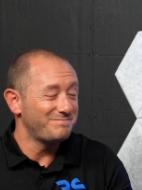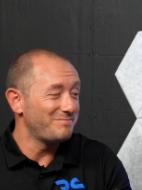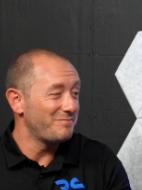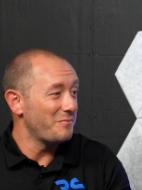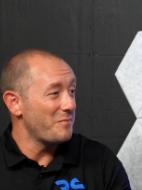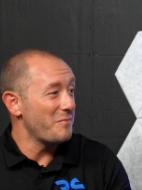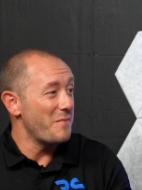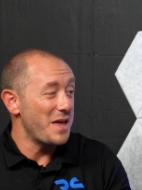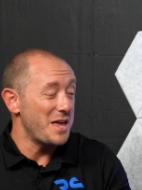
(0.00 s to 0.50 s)

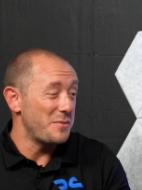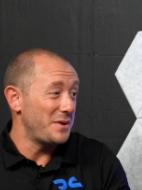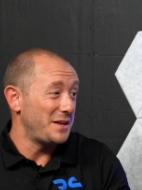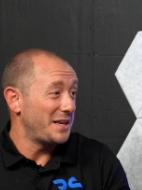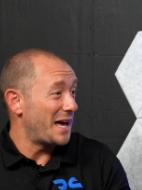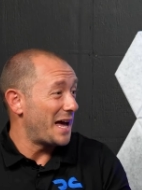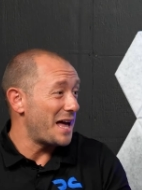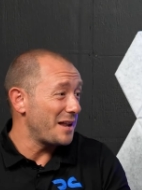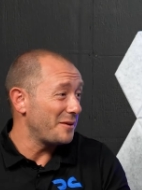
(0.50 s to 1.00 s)
Maybe
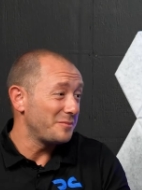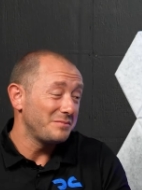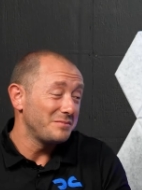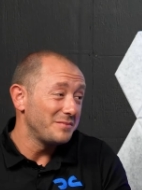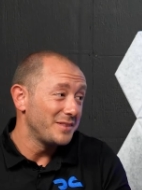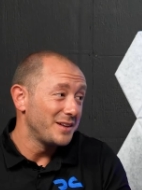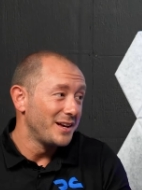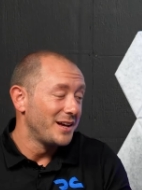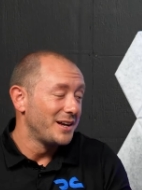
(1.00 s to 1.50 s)
not
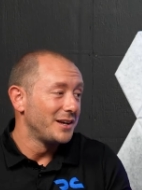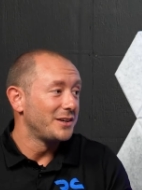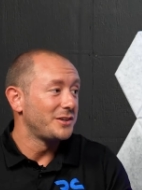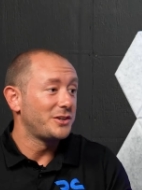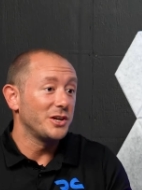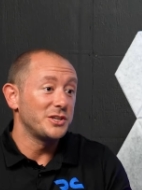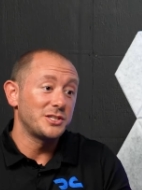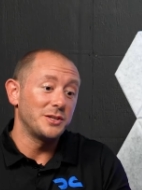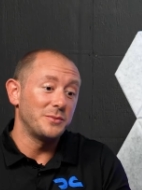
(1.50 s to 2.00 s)
that
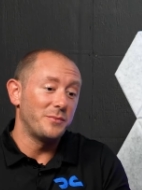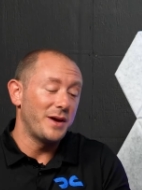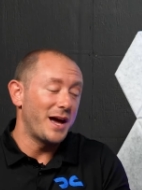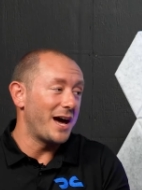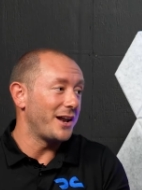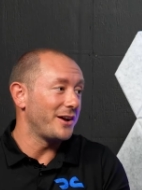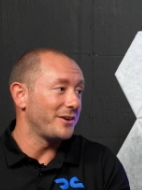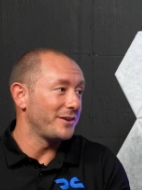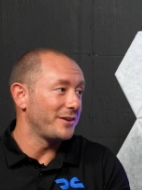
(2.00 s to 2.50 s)
much. Does it
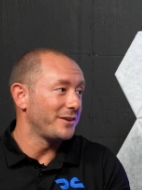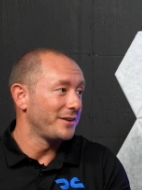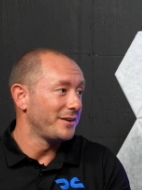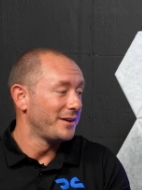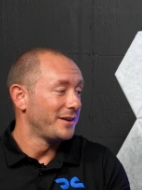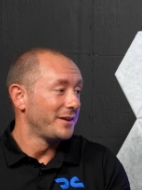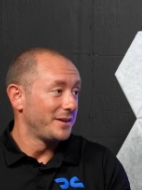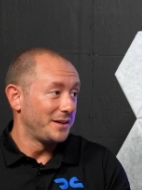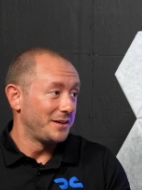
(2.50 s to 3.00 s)
matter
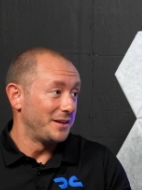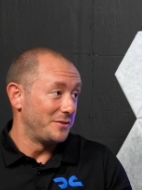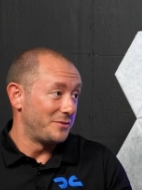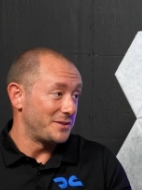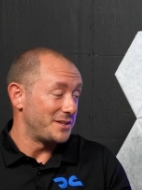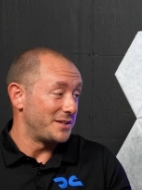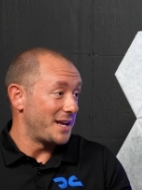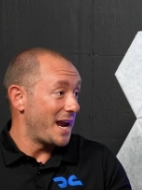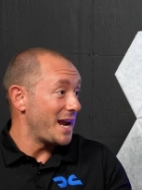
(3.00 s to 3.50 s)
if
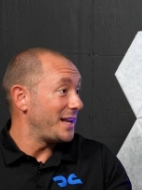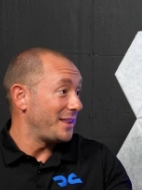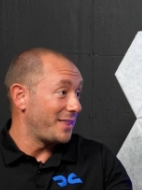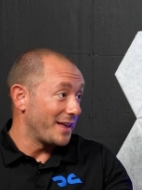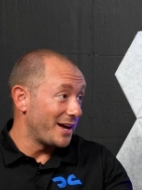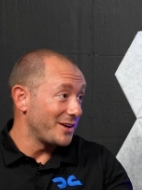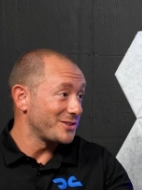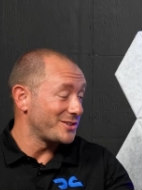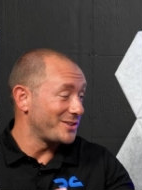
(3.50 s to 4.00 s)
it's an
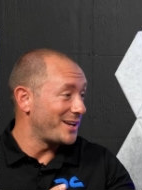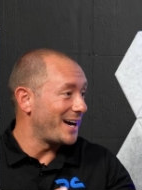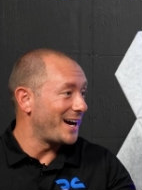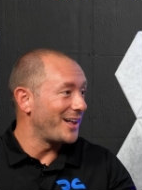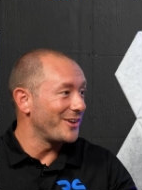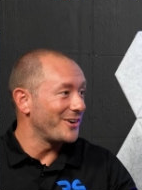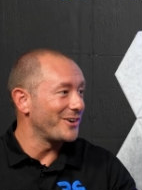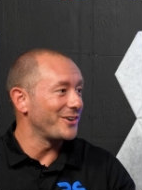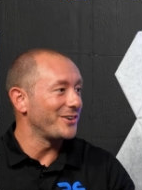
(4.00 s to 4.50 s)

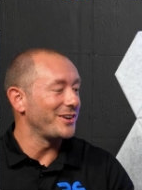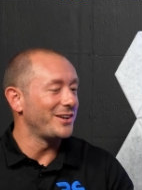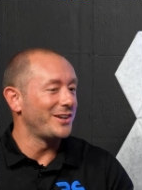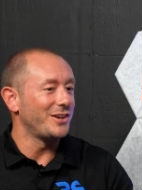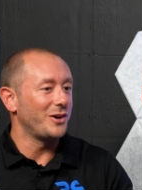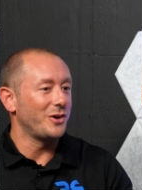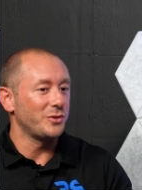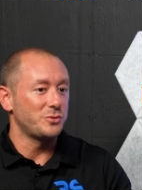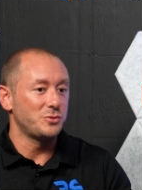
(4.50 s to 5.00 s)

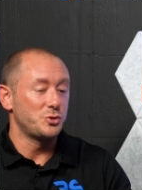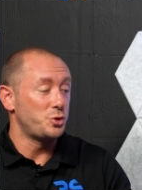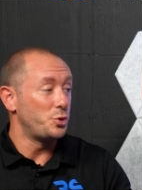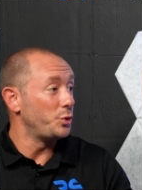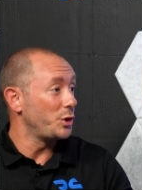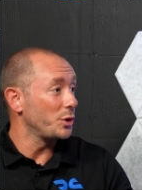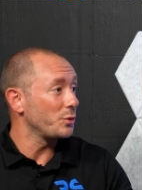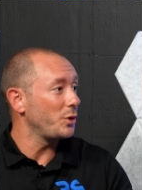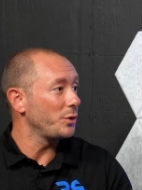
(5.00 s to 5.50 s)
$80,000,
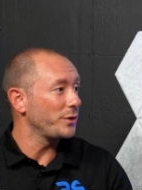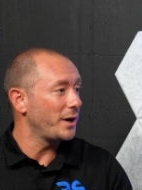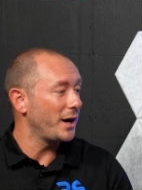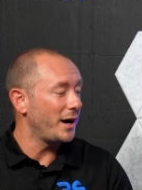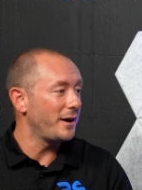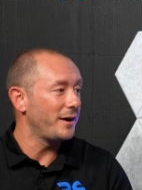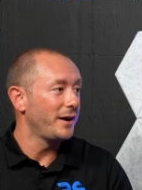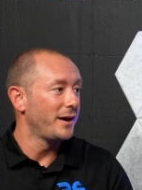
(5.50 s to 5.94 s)
2-year-old car?